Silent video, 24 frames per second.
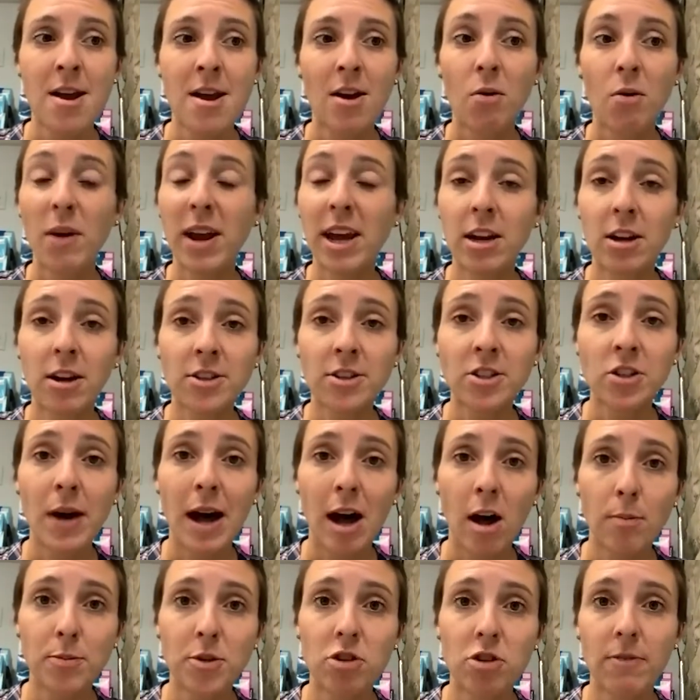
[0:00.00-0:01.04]
We can also
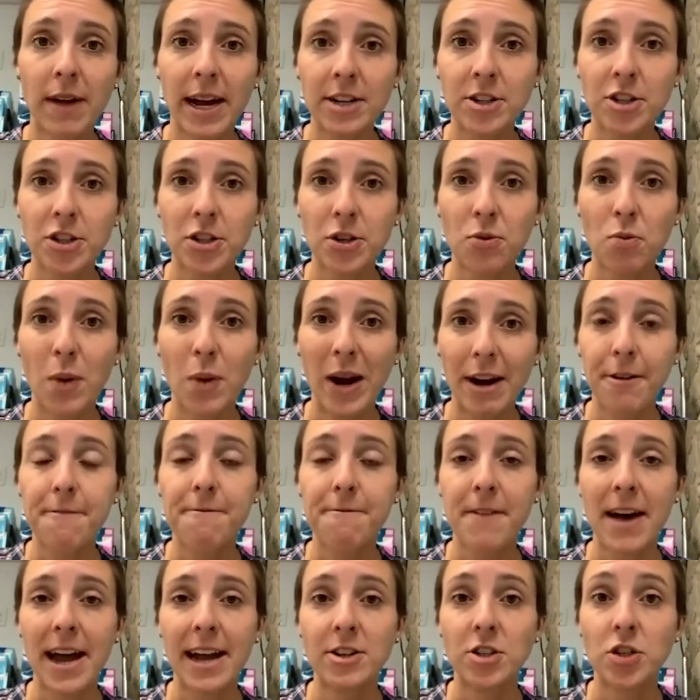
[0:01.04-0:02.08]
help direct you where to find